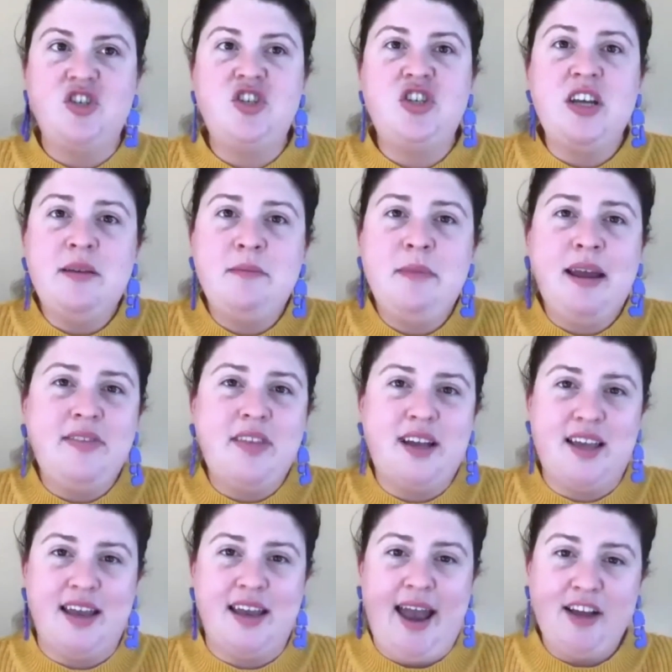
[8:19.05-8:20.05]
And she
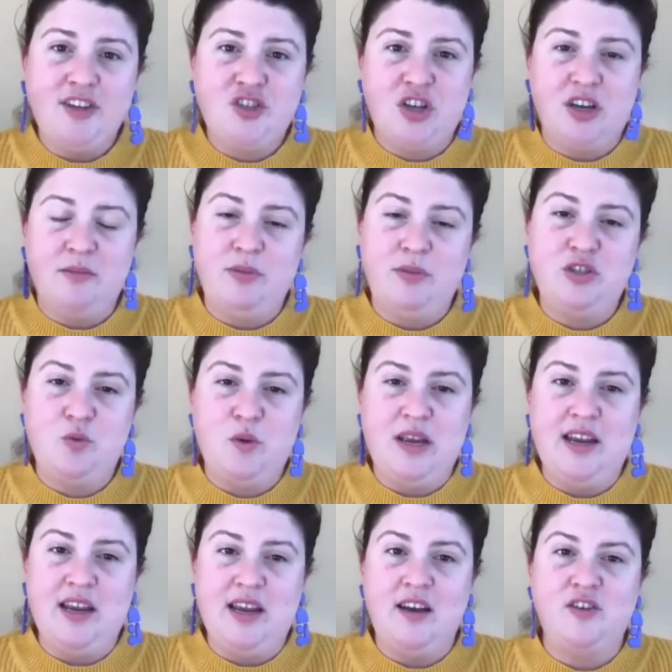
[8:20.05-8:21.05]
made the connection
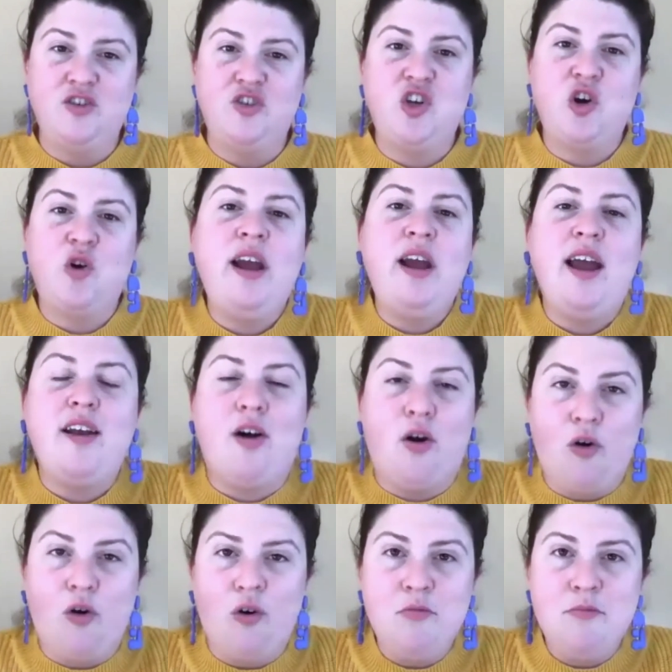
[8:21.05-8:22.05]
between joy
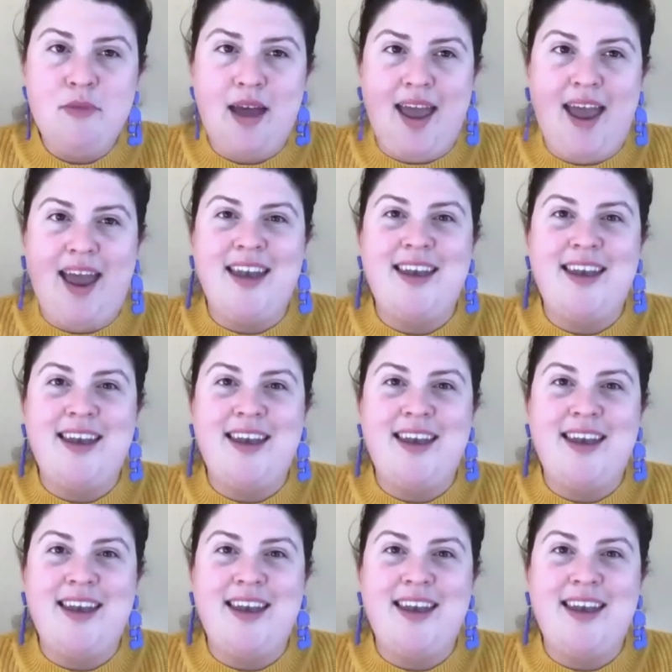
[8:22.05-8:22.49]
at home